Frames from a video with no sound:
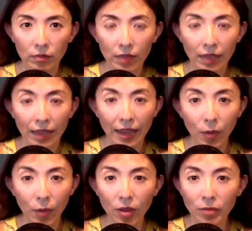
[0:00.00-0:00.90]
Hi,
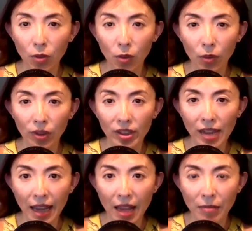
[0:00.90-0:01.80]
welcome to One Word a
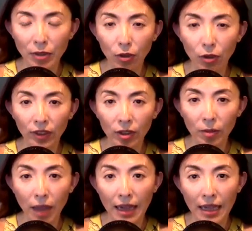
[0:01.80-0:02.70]
Day. I'm Sophie, your
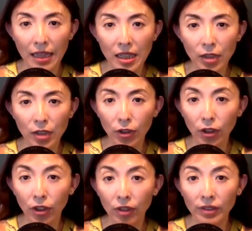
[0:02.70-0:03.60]
pilot into the
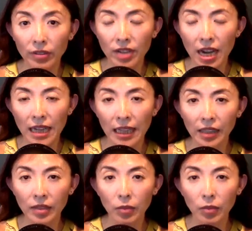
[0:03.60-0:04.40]
universe of Chinese.